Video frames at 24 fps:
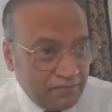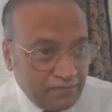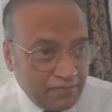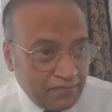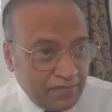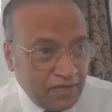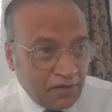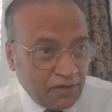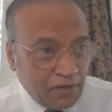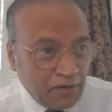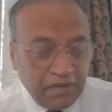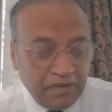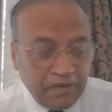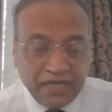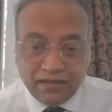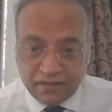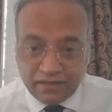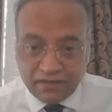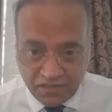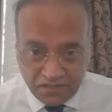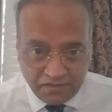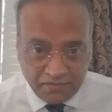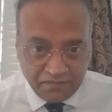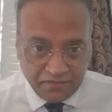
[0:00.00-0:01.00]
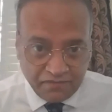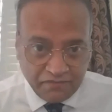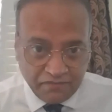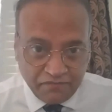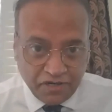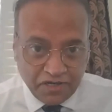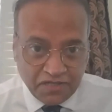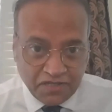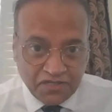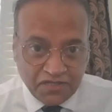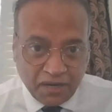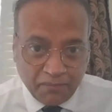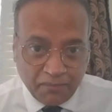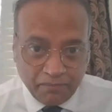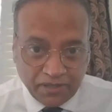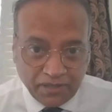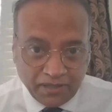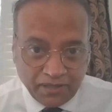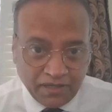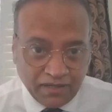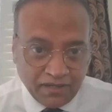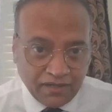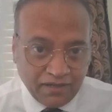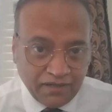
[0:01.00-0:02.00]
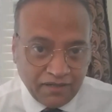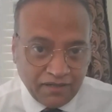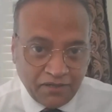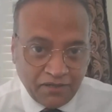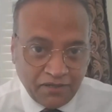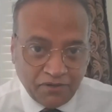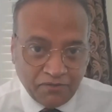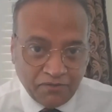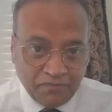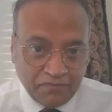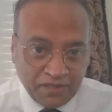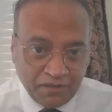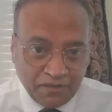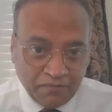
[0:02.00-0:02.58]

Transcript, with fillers: you know, Beatles, for example, uh, you know,